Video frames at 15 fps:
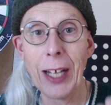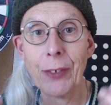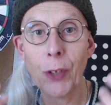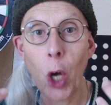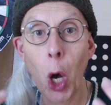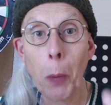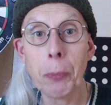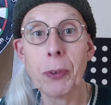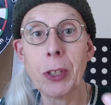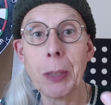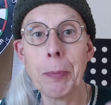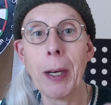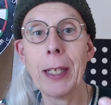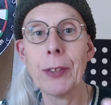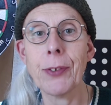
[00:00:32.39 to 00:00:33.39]
as
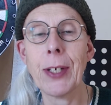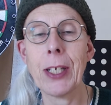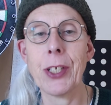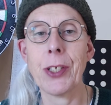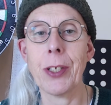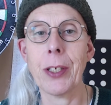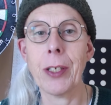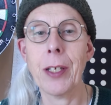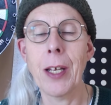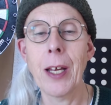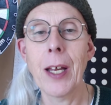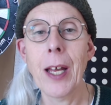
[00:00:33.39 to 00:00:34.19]
optimization,